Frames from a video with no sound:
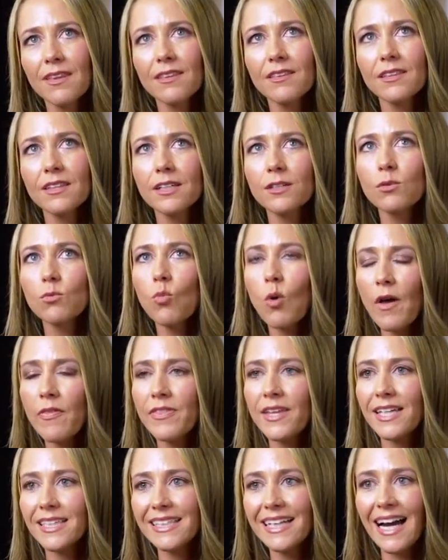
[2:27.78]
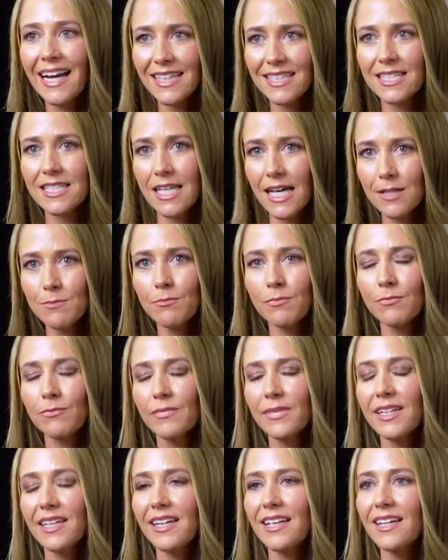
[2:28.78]
the one that guides them
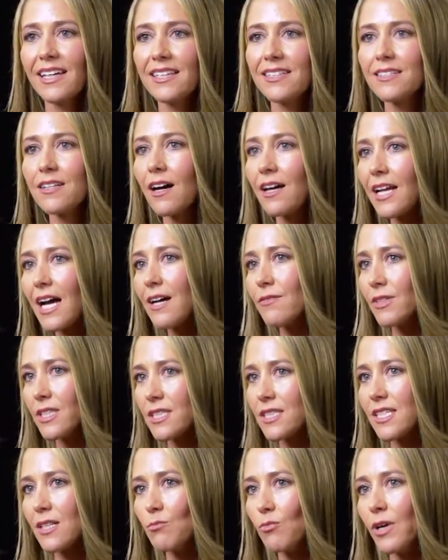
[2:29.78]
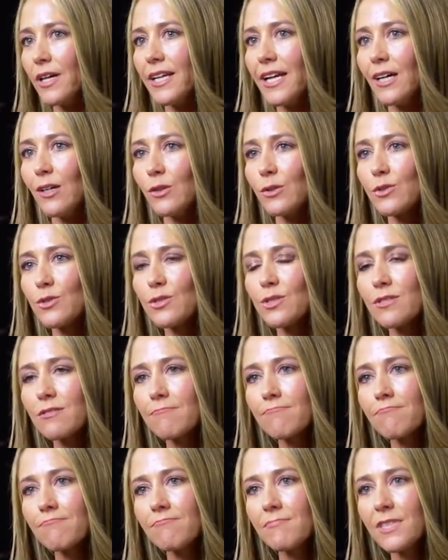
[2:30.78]
and not having someone else,
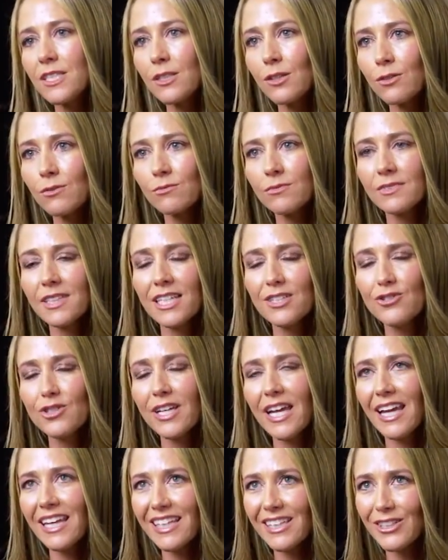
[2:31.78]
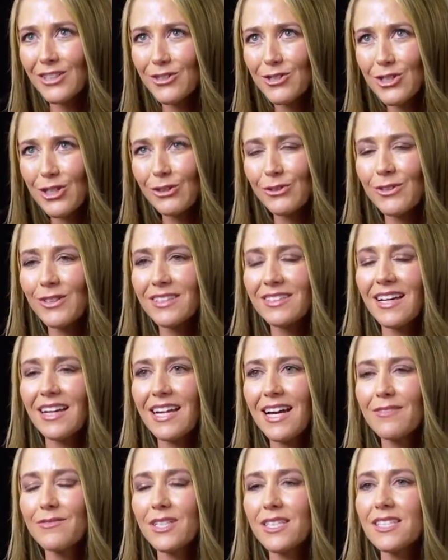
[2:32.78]
you know, educating your children,
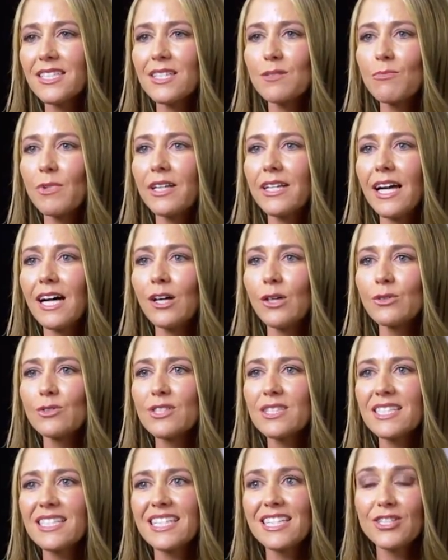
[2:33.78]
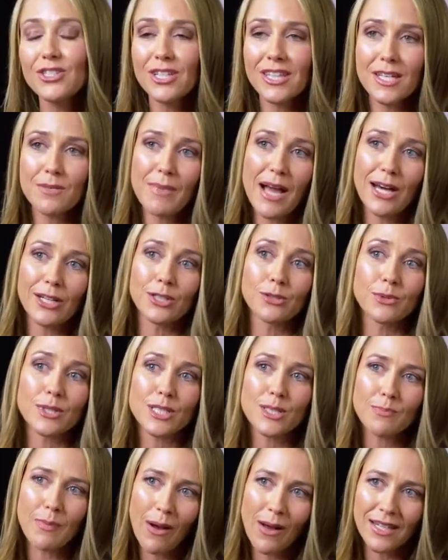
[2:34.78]
not having someone else teaching them how to
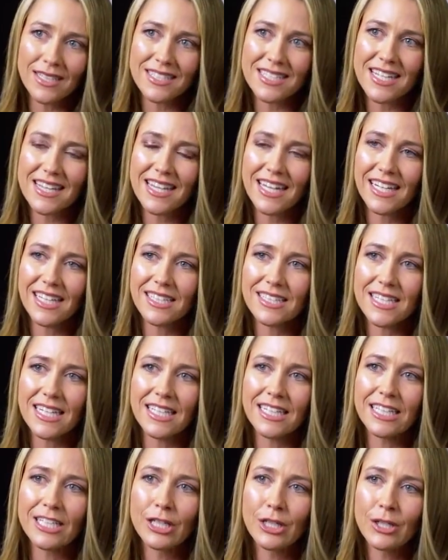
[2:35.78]
respond to things. And